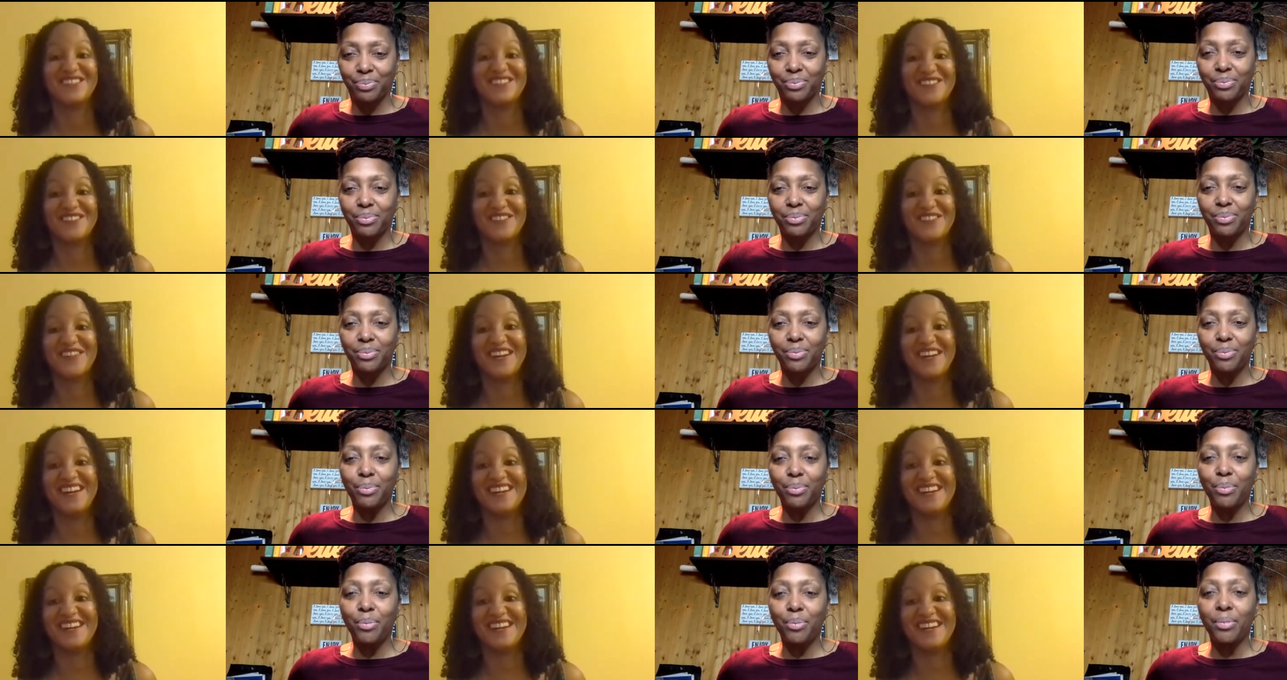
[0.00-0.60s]

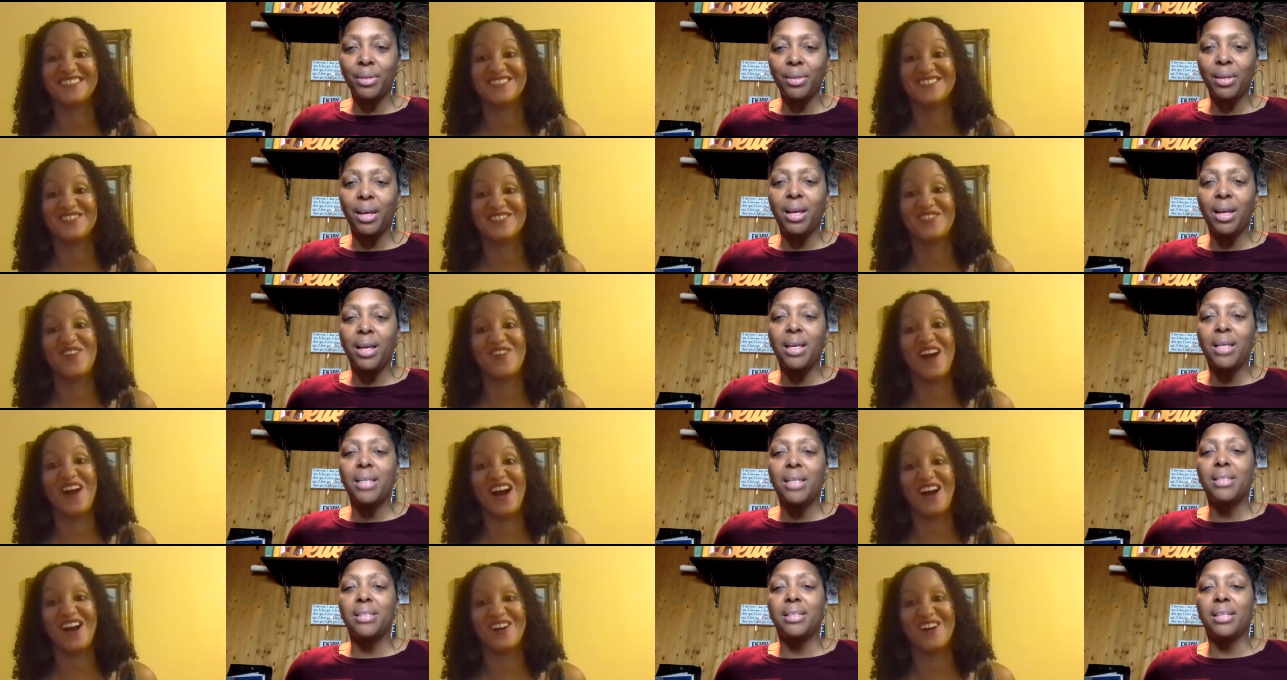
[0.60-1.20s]
Speaker 1: Great!
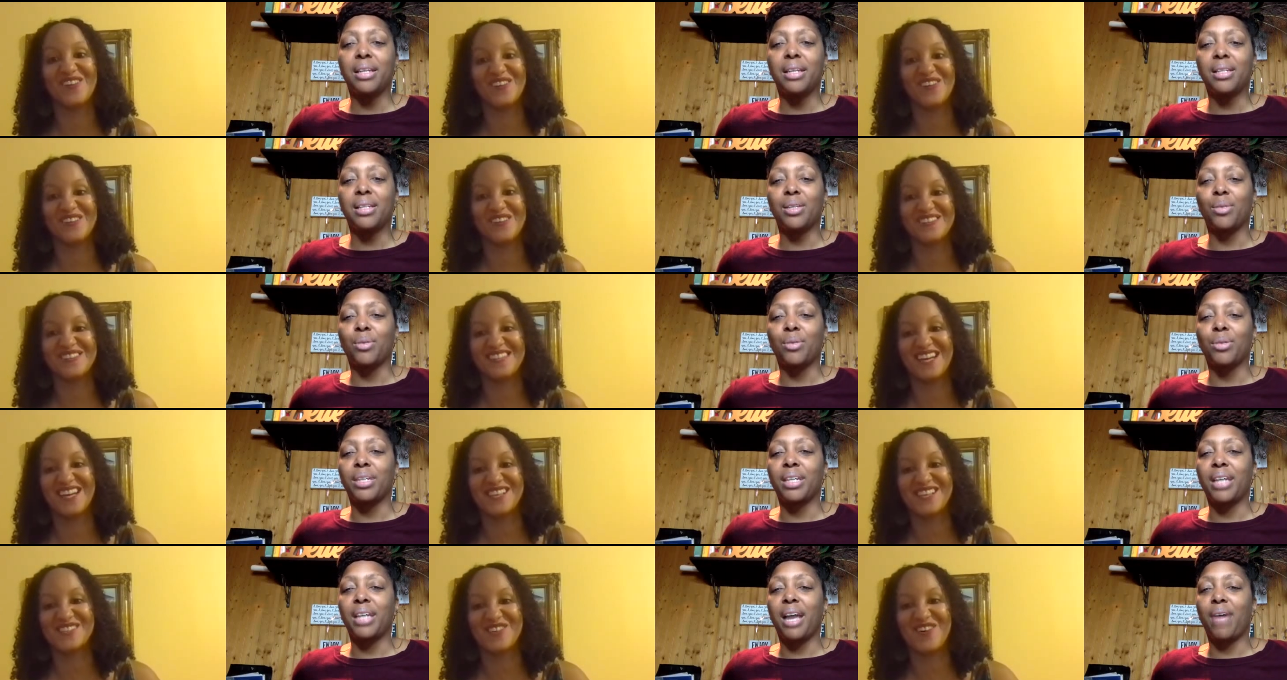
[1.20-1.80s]
Wow, so
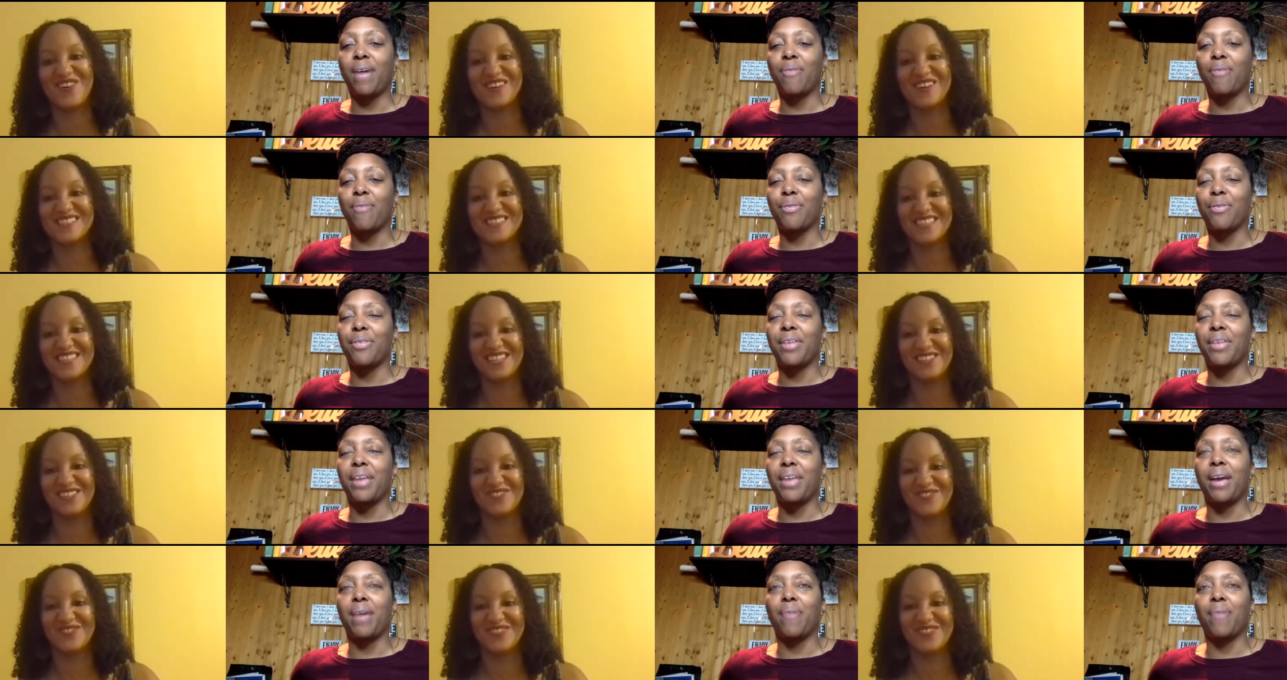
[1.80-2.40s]
look out awesome. for
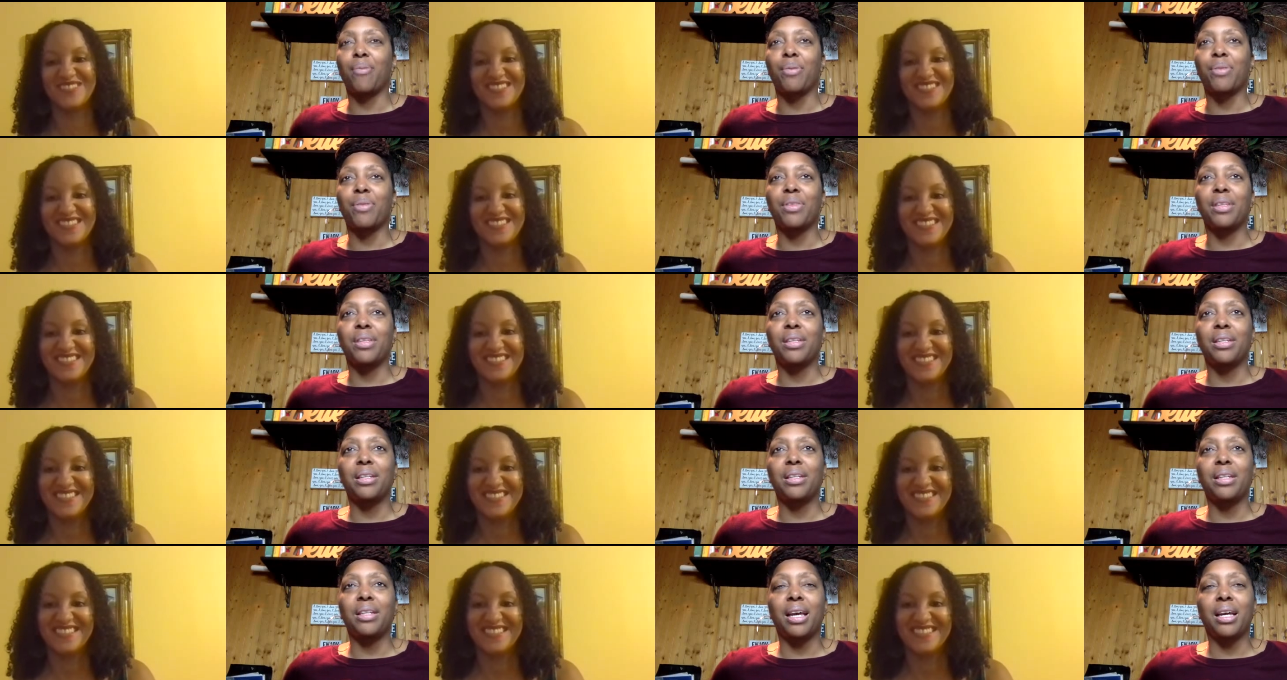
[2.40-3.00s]
that within
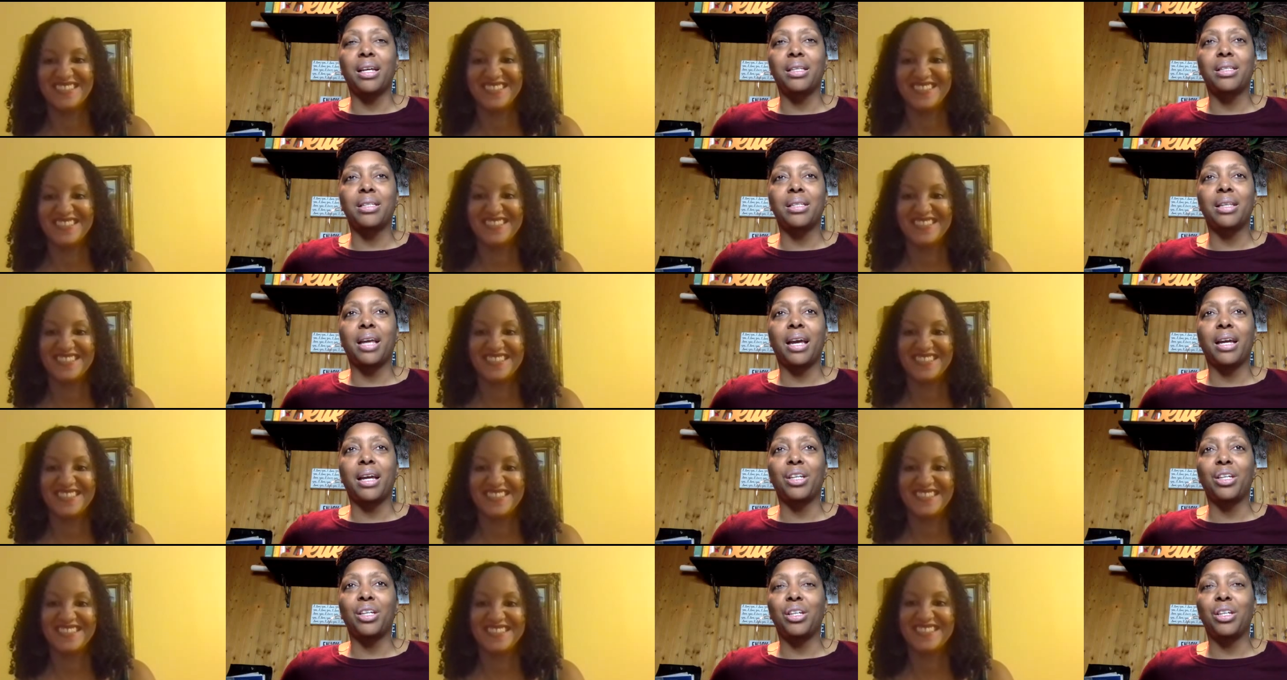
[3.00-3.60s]
the next
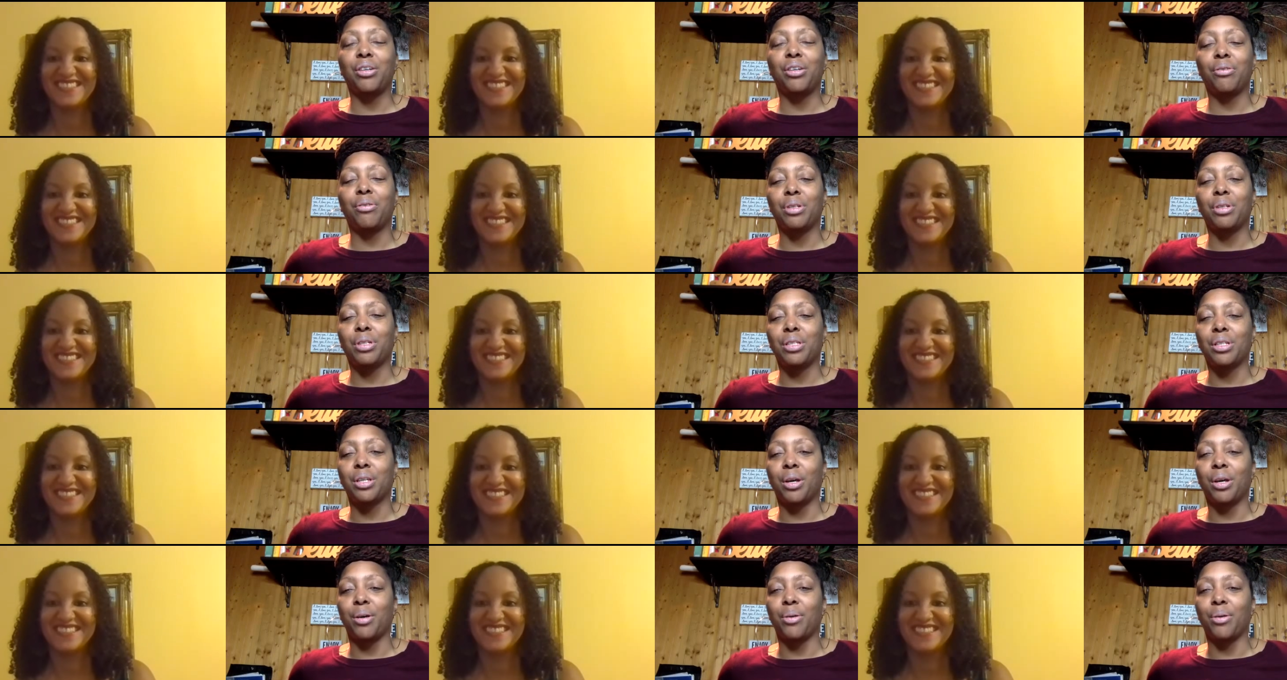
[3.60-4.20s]
like year or
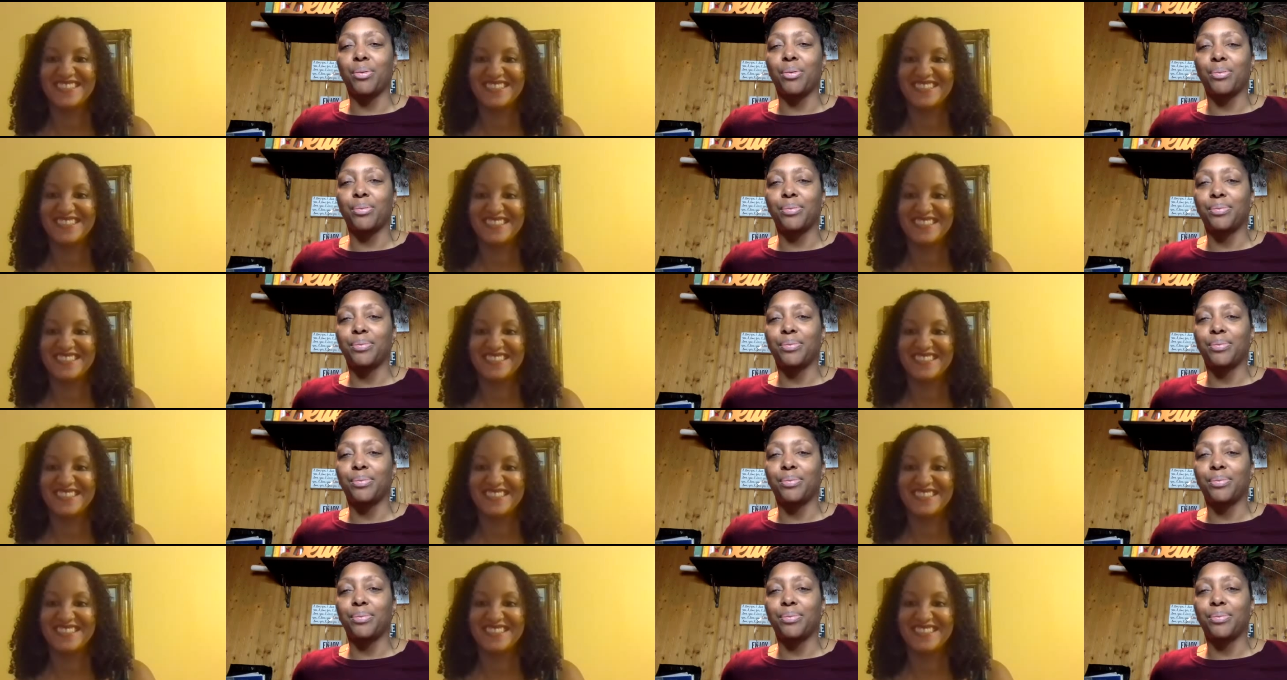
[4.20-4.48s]
so.